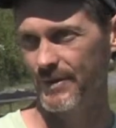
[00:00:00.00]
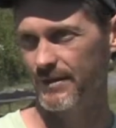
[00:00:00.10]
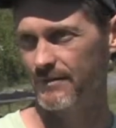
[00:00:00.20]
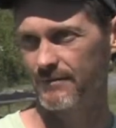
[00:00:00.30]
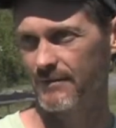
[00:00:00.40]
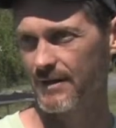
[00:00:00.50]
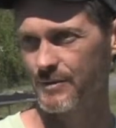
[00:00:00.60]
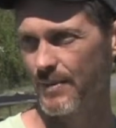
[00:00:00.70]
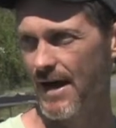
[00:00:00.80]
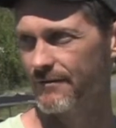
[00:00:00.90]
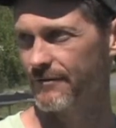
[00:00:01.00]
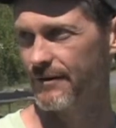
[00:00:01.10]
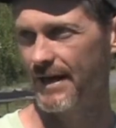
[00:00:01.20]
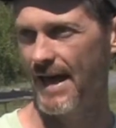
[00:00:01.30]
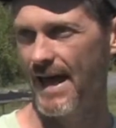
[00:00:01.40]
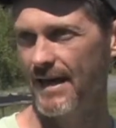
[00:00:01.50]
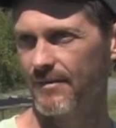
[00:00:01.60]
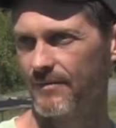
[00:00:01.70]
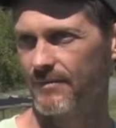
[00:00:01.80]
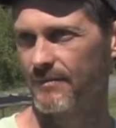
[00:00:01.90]
in a spot for a day,
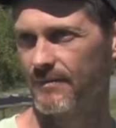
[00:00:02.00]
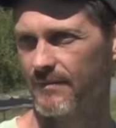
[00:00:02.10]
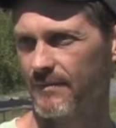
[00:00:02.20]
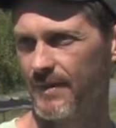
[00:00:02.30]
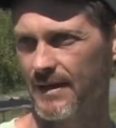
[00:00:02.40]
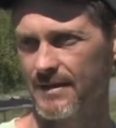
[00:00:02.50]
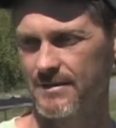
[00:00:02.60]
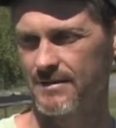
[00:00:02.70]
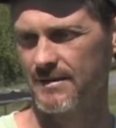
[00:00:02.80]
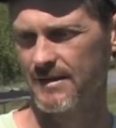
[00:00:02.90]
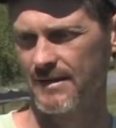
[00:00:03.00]
because